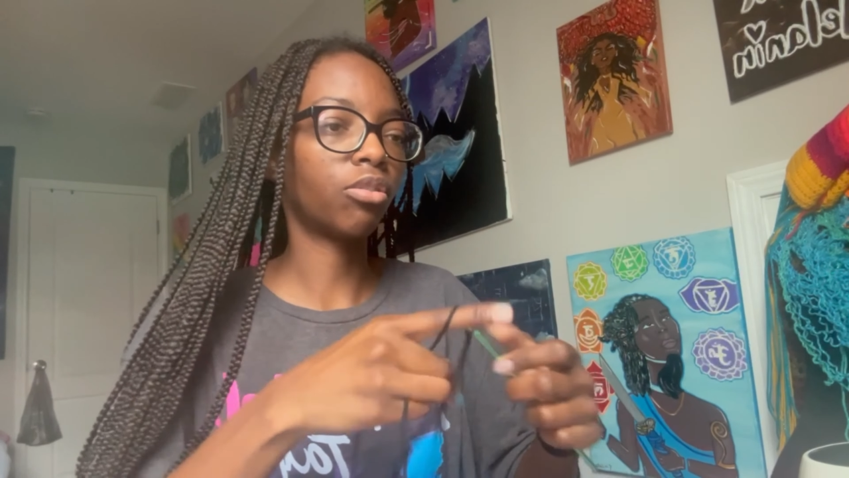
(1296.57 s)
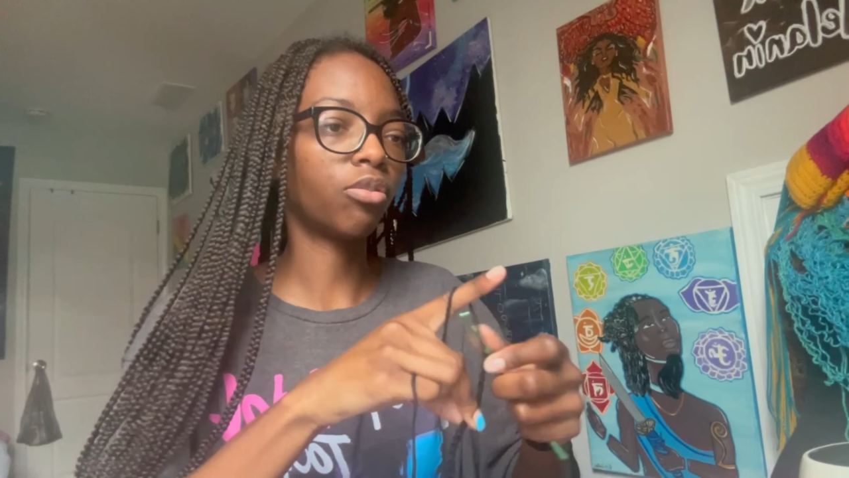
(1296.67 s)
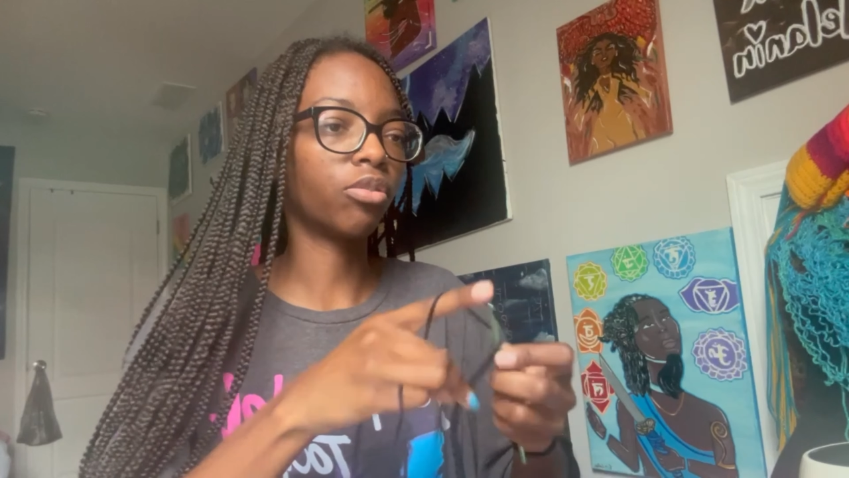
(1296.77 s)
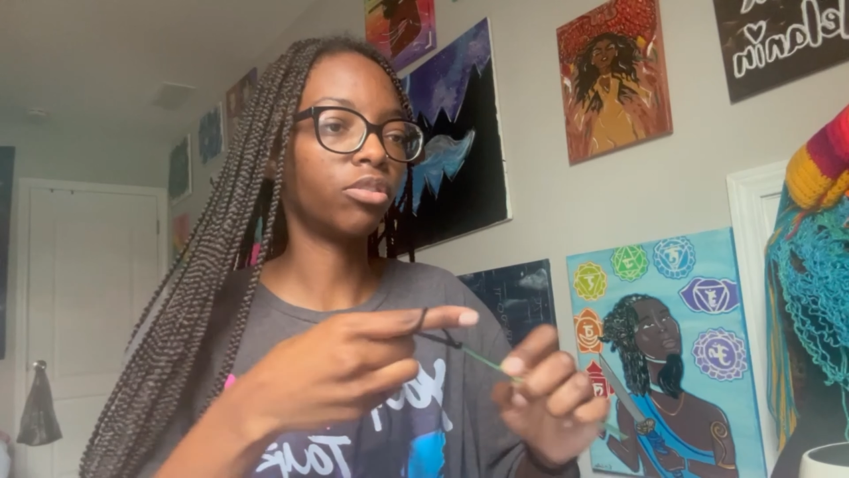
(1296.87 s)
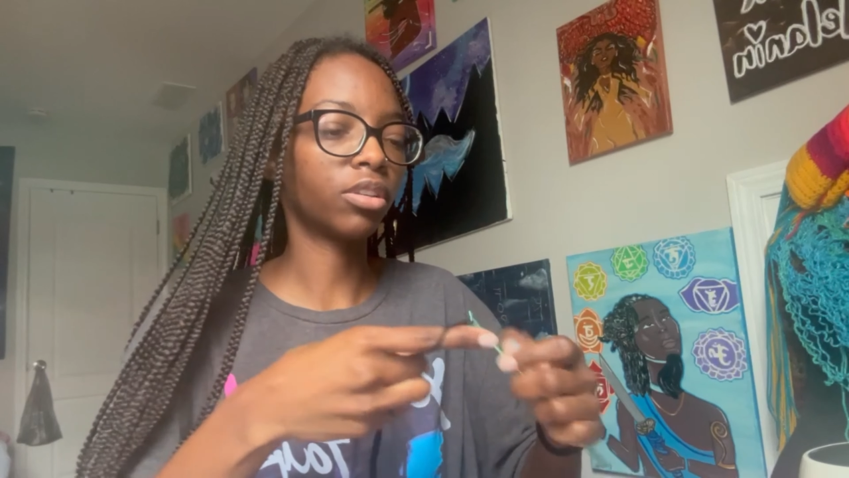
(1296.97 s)

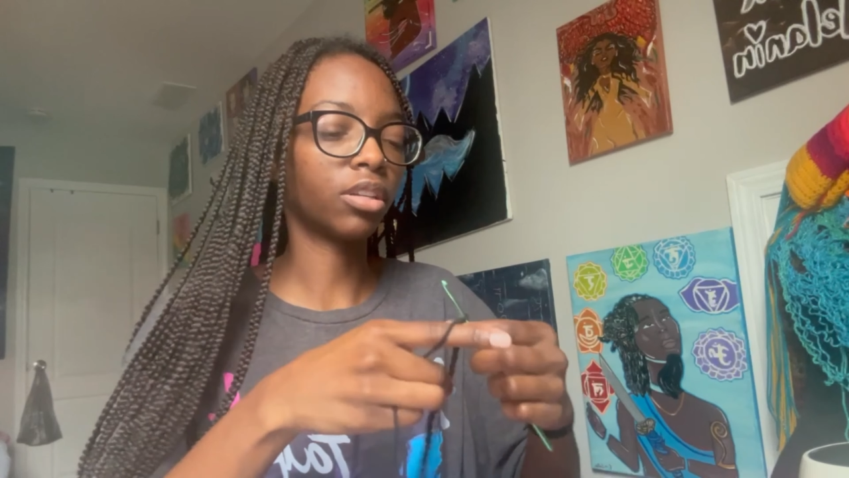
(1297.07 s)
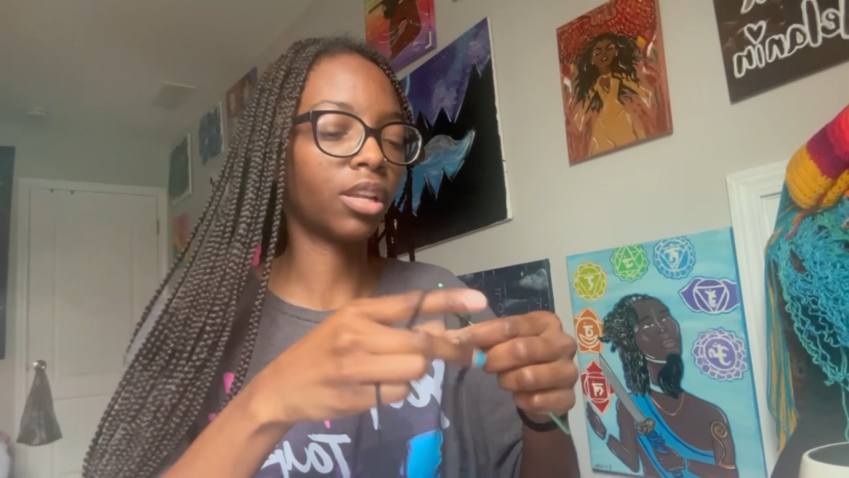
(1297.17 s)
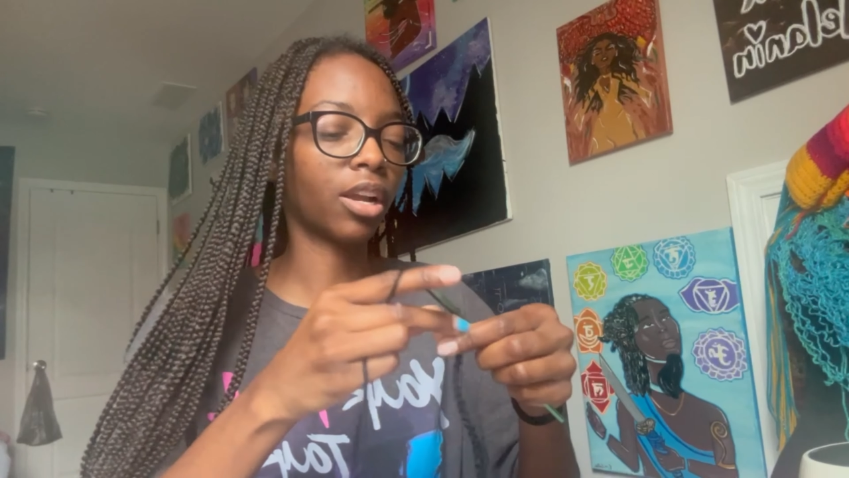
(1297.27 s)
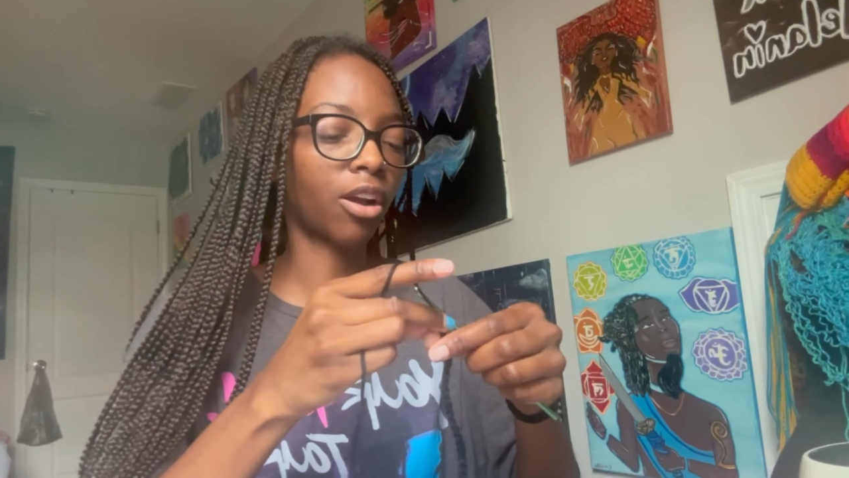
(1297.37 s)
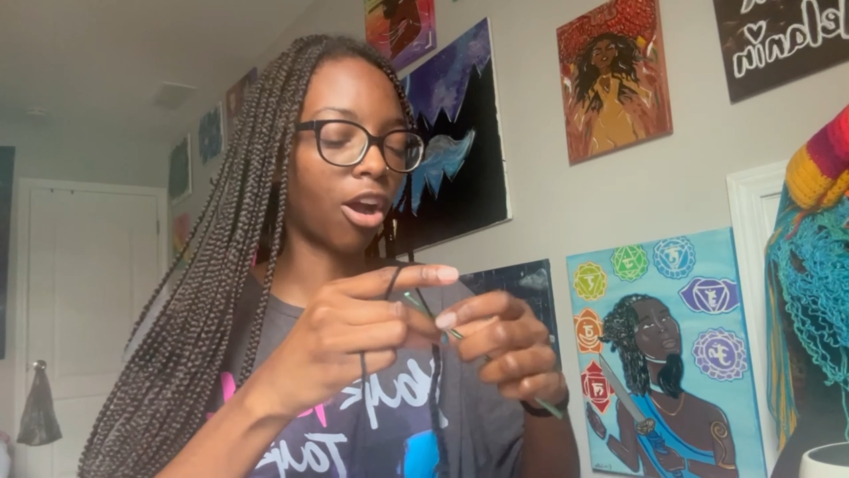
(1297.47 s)
or you can
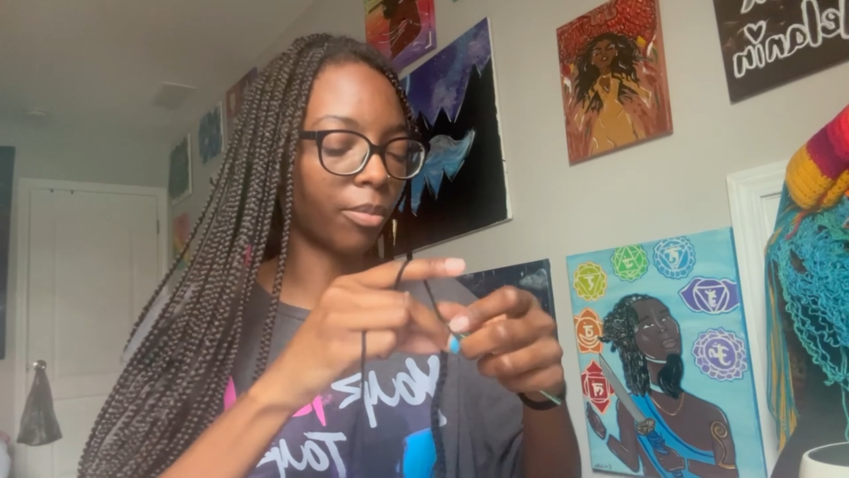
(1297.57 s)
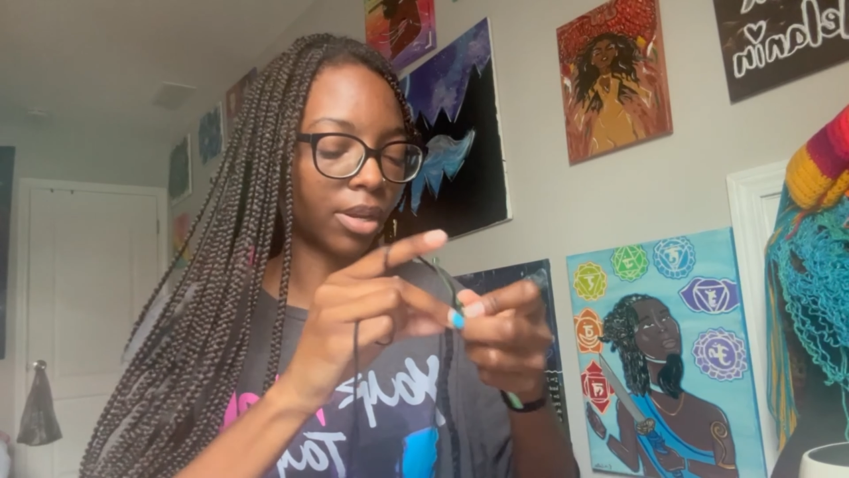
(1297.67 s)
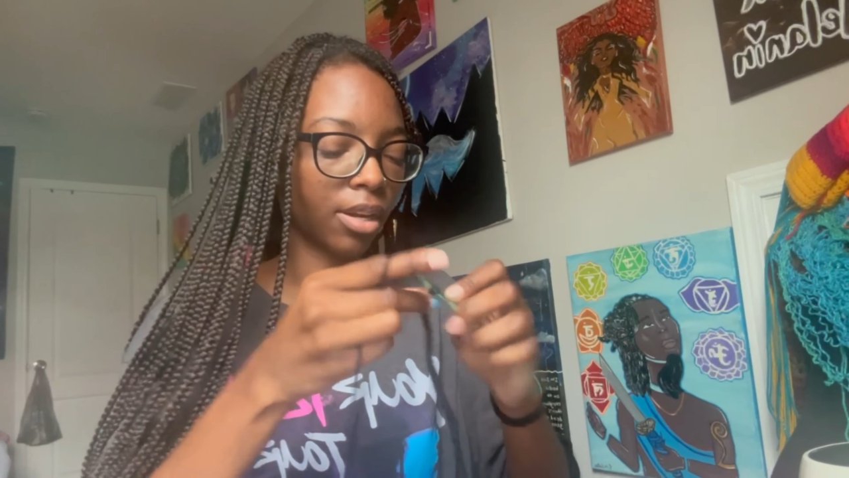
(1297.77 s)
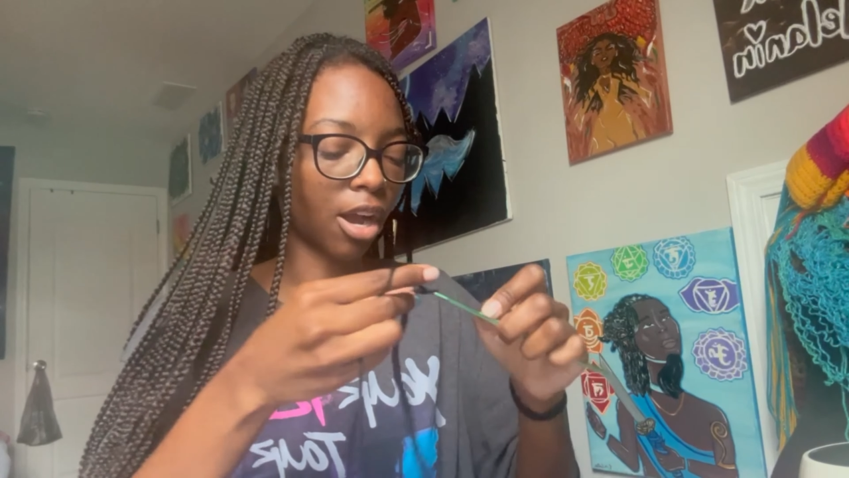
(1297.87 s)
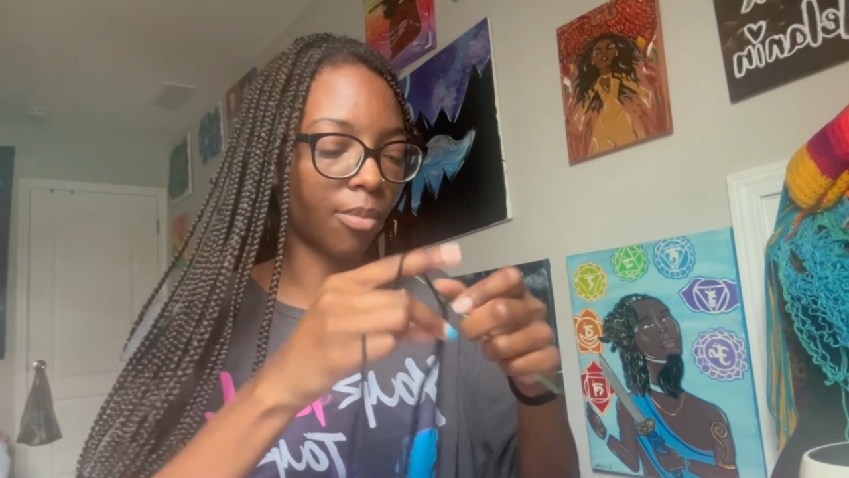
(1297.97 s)
comment
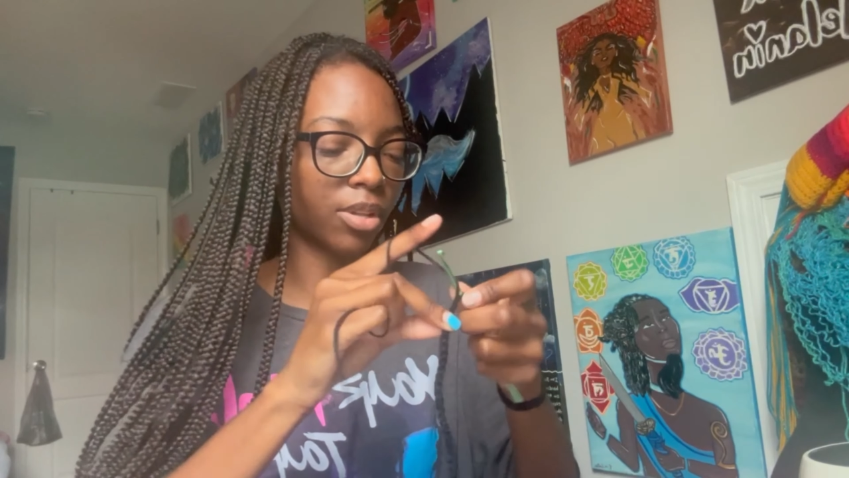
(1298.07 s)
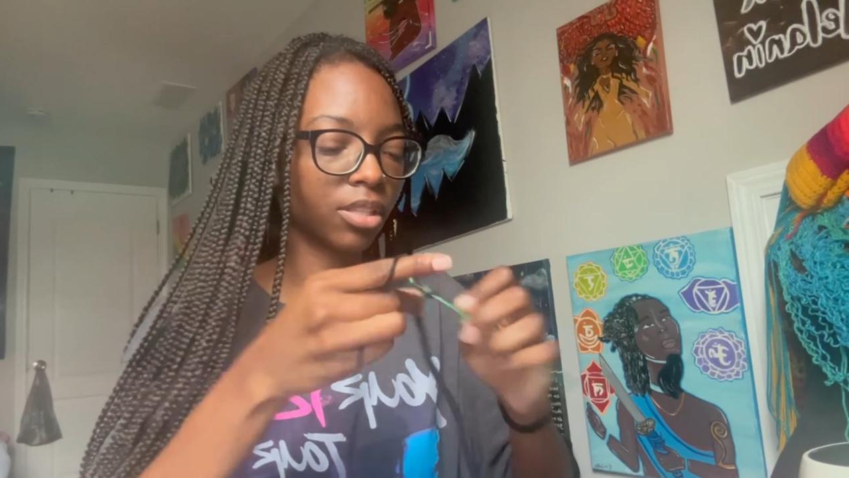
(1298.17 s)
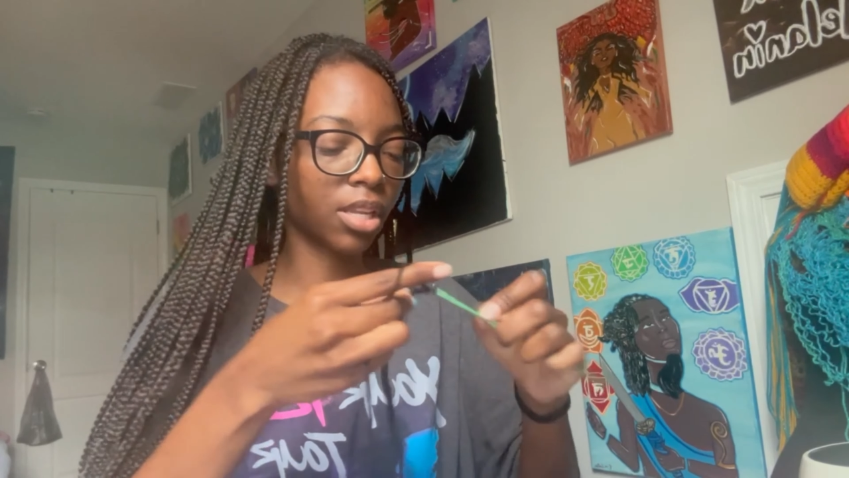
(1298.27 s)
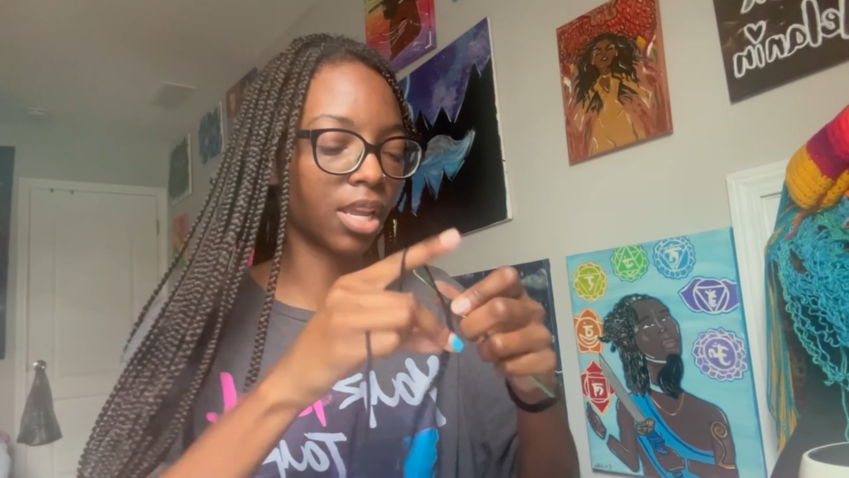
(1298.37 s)
in the comments